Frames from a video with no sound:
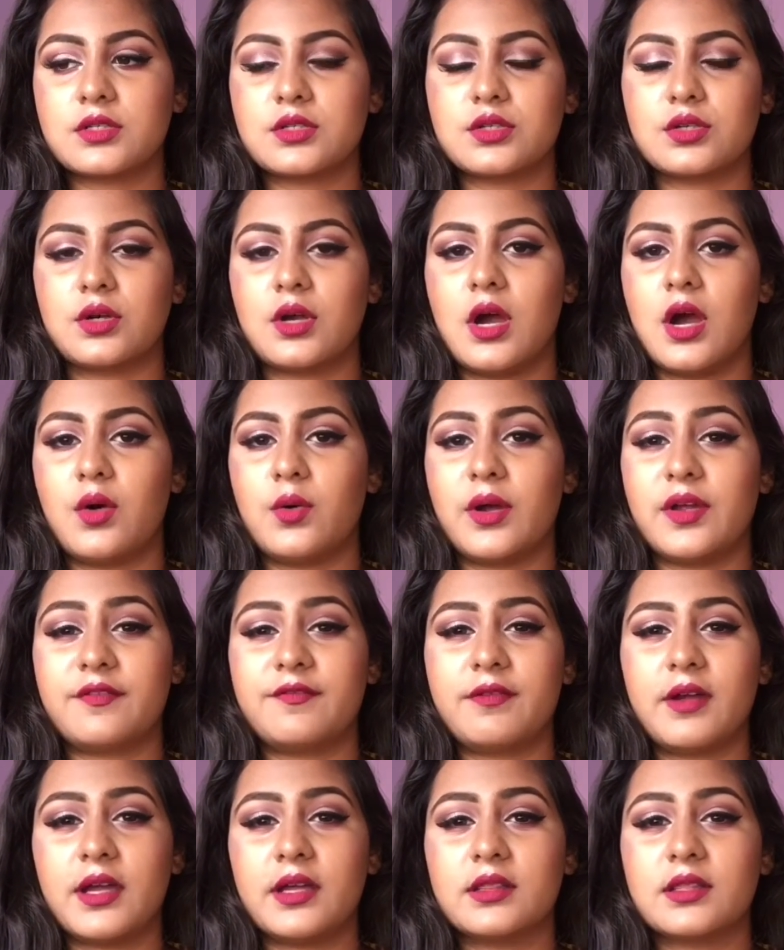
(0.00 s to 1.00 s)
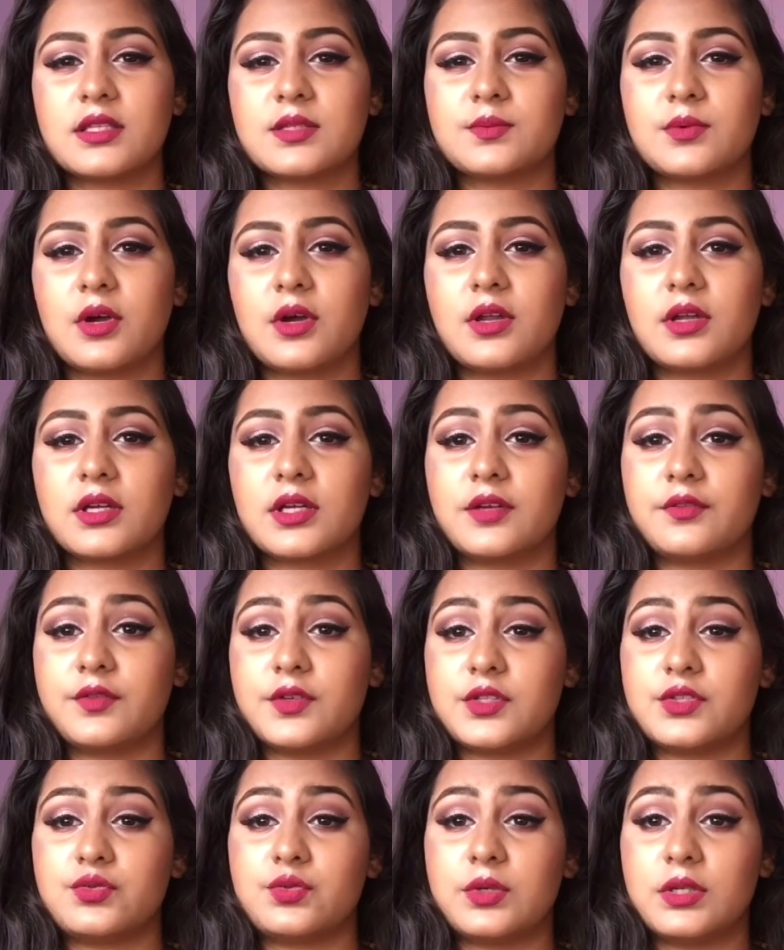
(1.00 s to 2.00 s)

So how I find this product, if it's